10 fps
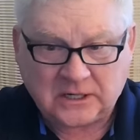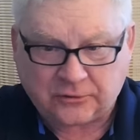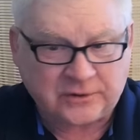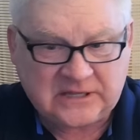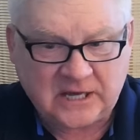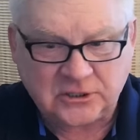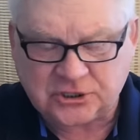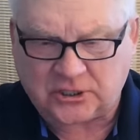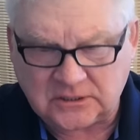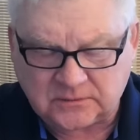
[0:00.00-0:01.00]

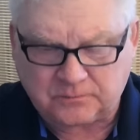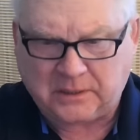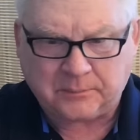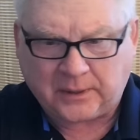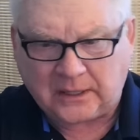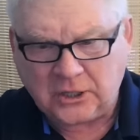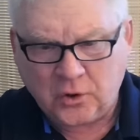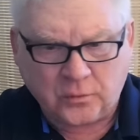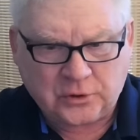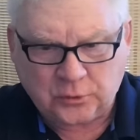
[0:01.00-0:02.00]
credentialed people
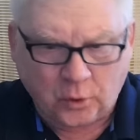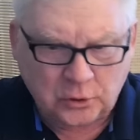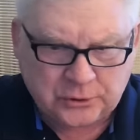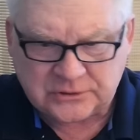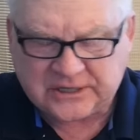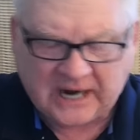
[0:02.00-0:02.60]
with all those